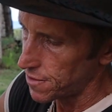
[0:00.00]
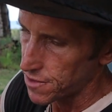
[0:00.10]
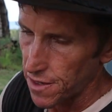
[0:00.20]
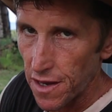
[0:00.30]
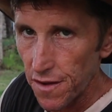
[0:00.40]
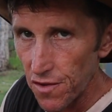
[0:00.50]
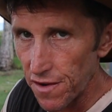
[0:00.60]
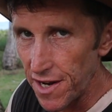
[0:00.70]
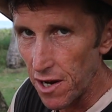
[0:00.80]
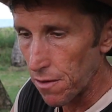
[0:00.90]
So you can get the
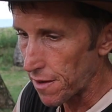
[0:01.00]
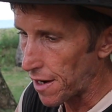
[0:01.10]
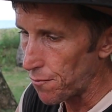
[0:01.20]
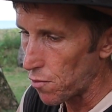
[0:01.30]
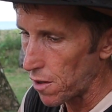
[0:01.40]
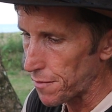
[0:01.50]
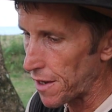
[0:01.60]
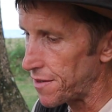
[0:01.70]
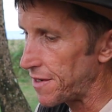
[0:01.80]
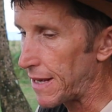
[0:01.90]
idea while I'm
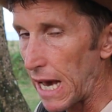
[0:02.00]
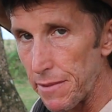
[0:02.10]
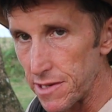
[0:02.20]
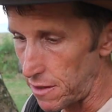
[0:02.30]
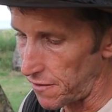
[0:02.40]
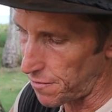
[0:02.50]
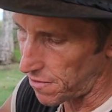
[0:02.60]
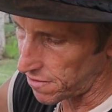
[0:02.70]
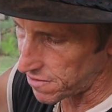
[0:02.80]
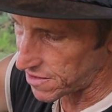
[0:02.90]
going to the cabbage leaf,
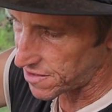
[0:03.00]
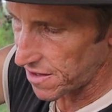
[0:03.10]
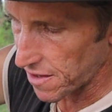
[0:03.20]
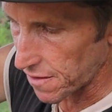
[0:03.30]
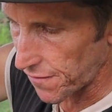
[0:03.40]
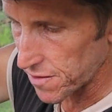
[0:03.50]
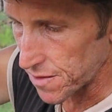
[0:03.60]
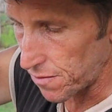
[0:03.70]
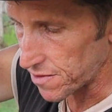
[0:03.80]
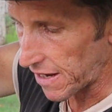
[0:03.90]
because you can see that the
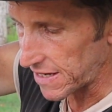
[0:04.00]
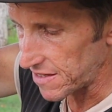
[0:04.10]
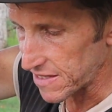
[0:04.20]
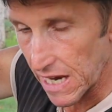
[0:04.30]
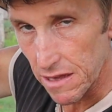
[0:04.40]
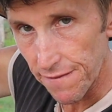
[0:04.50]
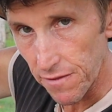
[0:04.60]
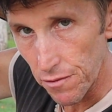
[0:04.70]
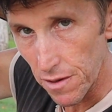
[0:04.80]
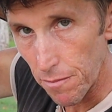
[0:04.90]
vegetables are actually starting to
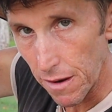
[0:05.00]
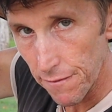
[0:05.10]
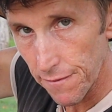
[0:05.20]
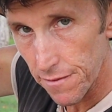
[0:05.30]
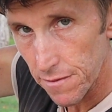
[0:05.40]
float above